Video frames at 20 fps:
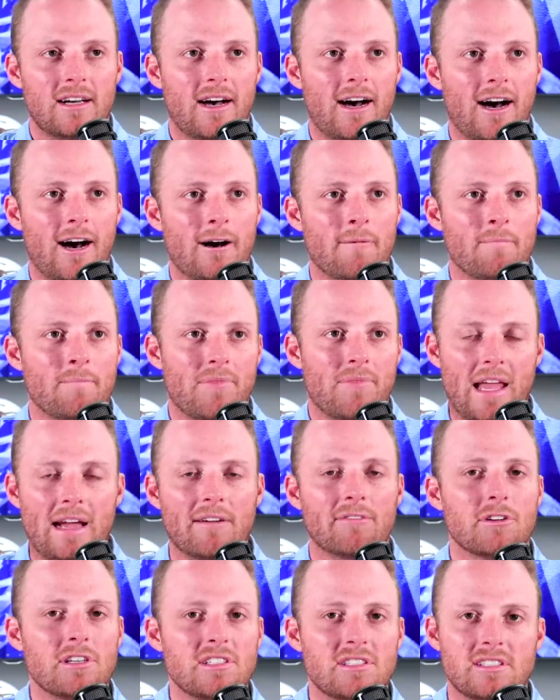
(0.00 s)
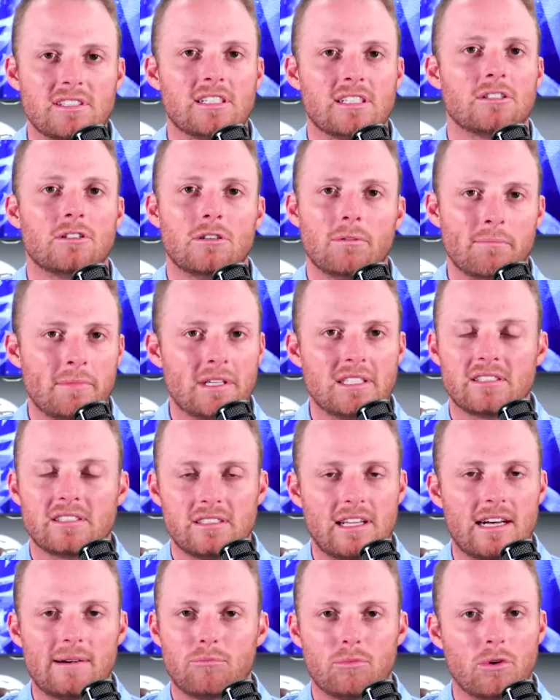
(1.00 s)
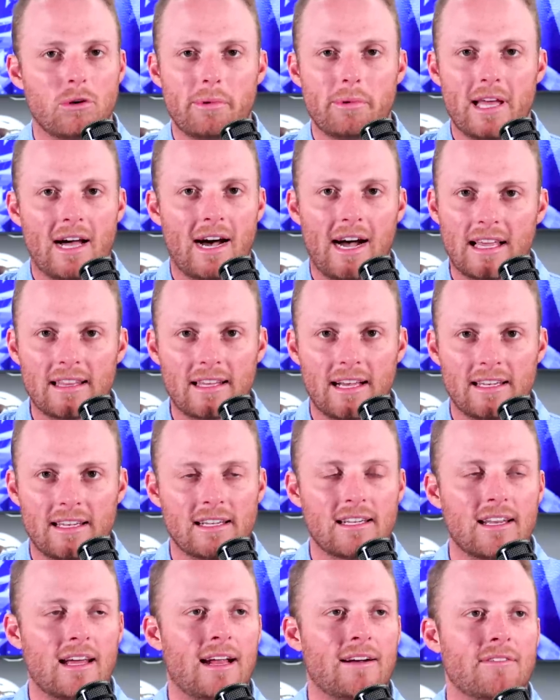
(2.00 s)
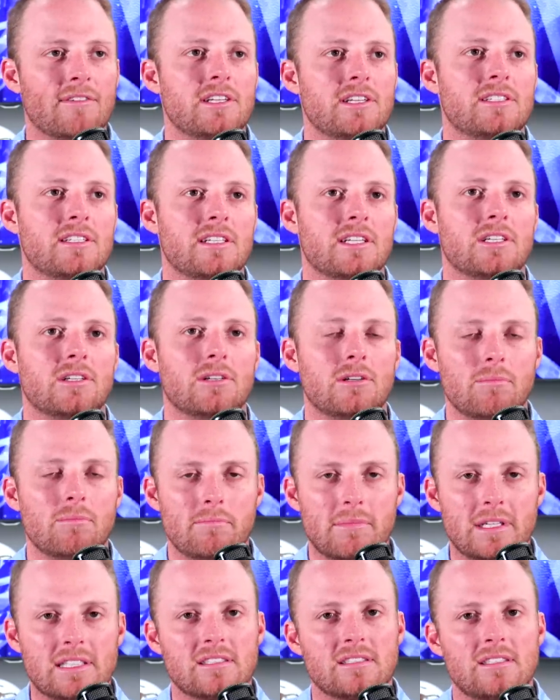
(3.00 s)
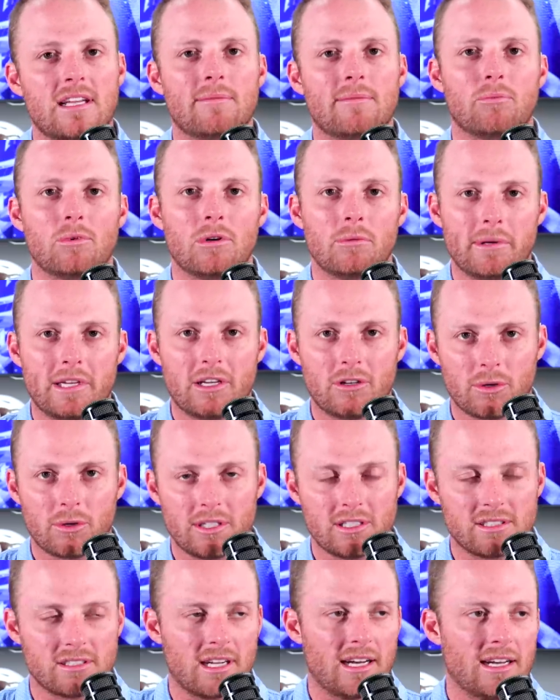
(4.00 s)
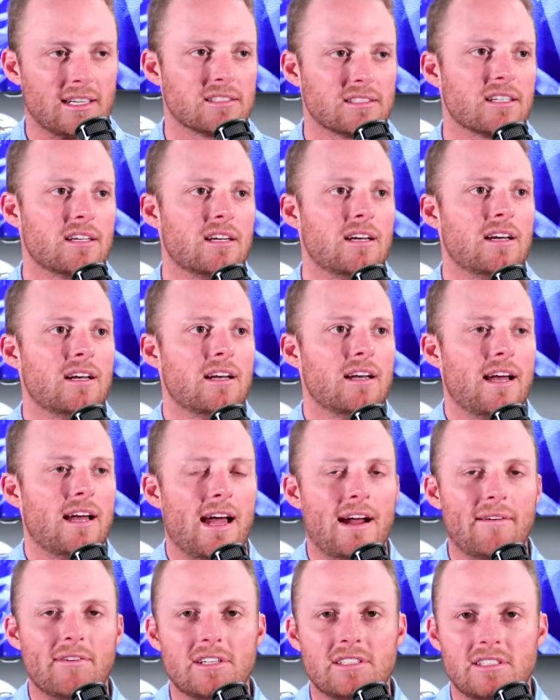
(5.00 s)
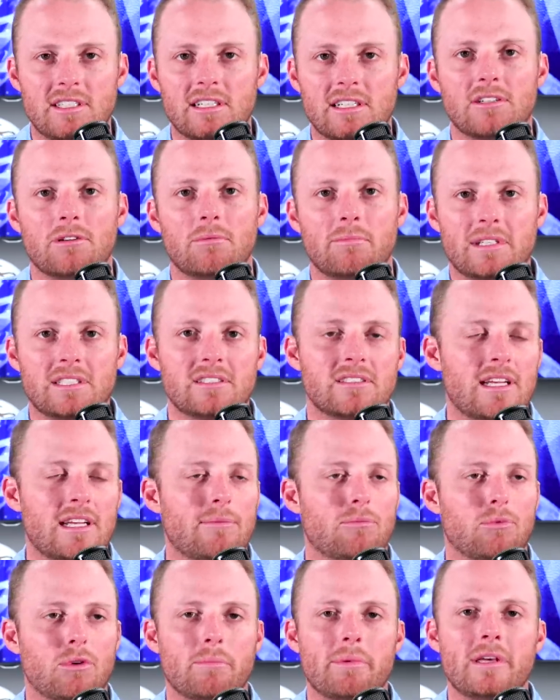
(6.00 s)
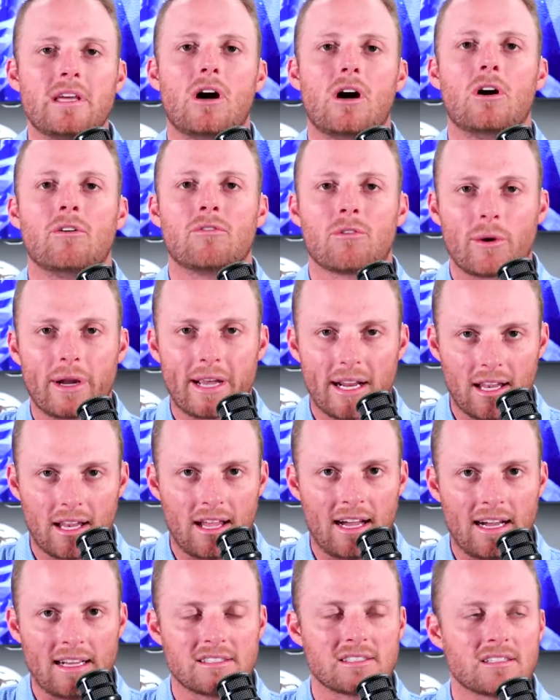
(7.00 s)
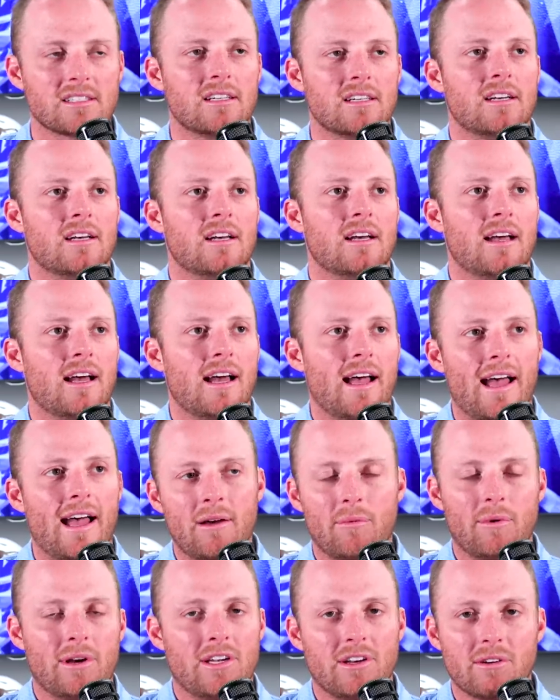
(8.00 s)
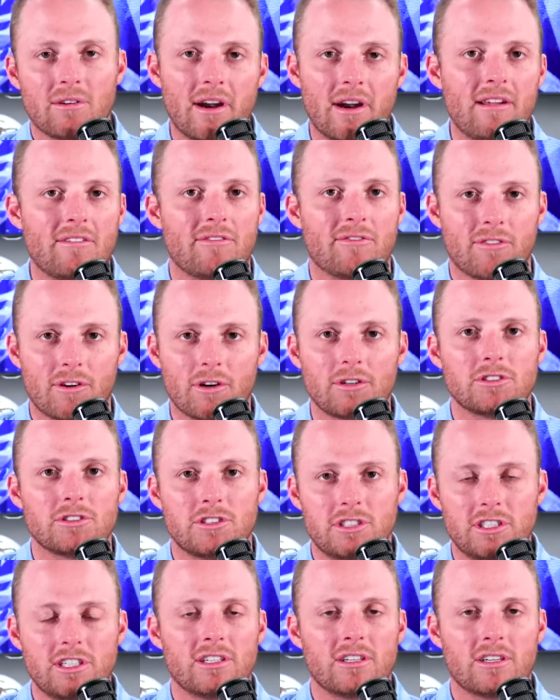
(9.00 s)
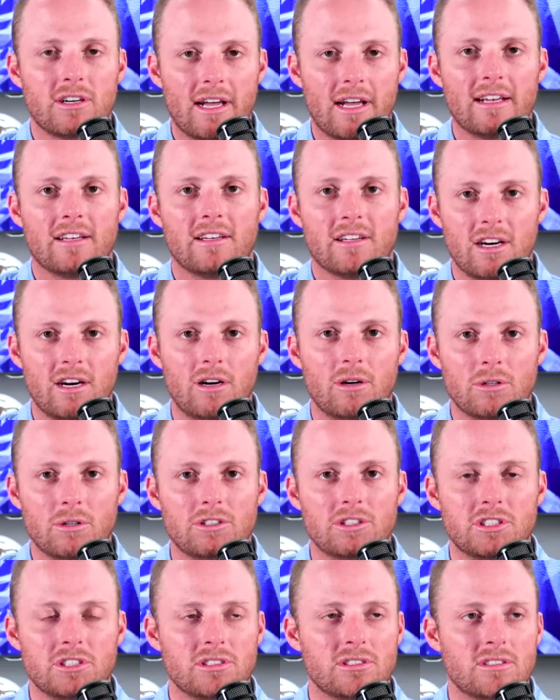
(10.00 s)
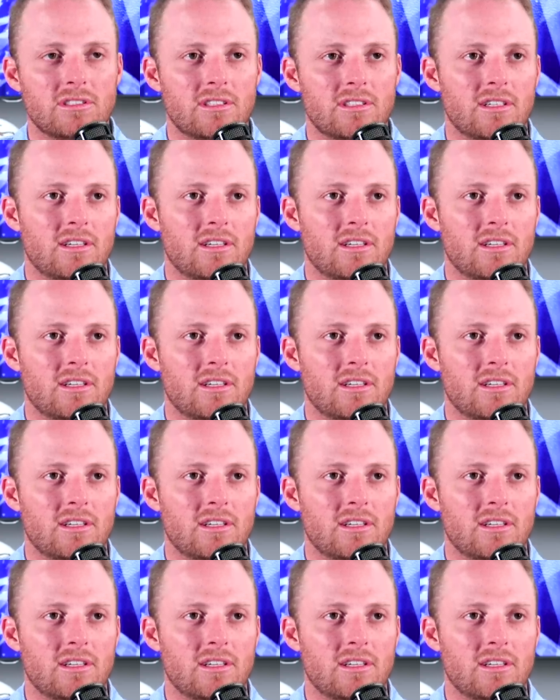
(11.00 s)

Every single misstep will be highlighted. Every single misstep will be criticized. Every single misstep will be overanalyzed. And when you're a first-year head coach,